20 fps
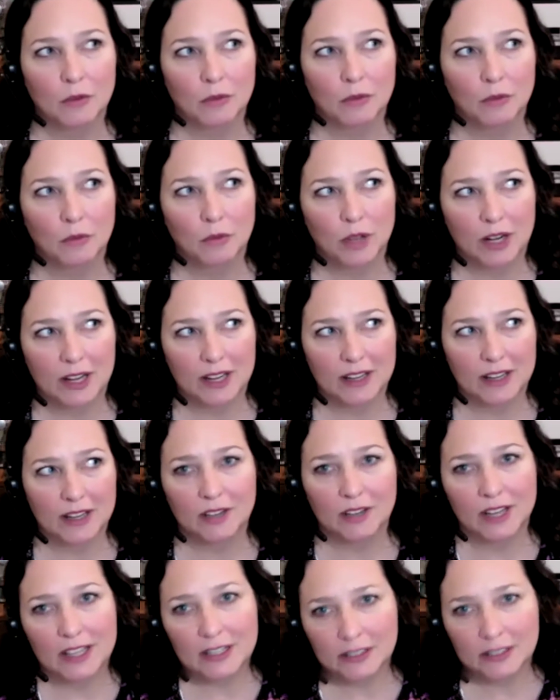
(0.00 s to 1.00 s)
what I
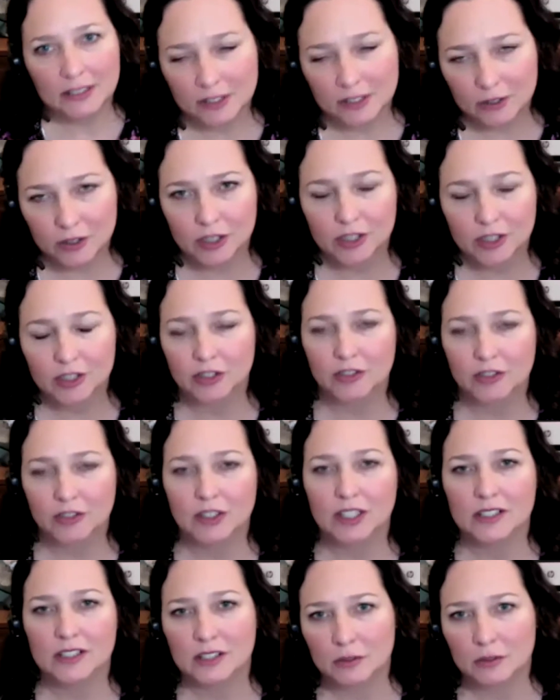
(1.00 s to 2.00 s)
invite leaders to tune
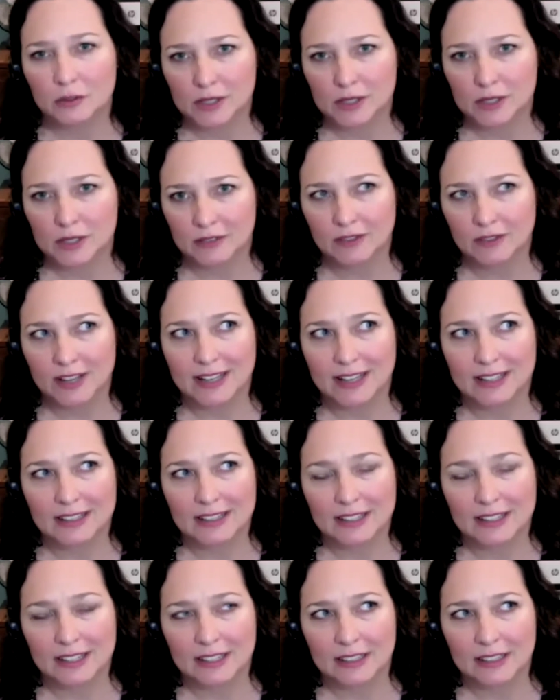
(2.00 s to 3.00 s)
into is the fact
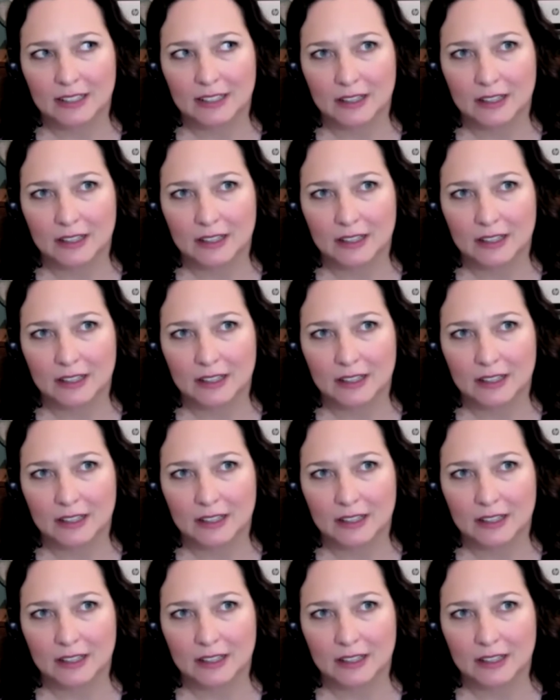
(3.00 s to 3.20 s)
that